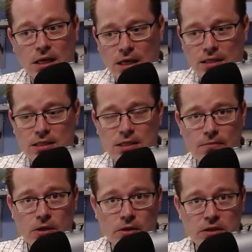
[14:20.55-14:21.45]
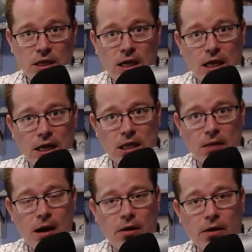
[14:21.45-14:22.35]
It's stimulus in the
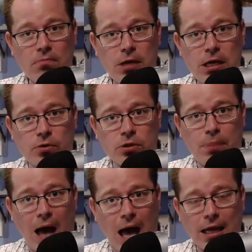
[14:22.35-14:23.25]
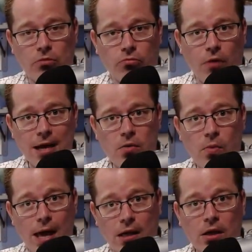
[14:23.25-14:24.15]
American people's pocket right
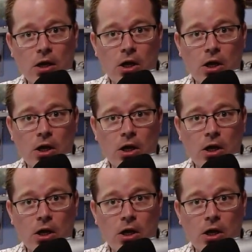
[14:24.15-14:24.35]
away.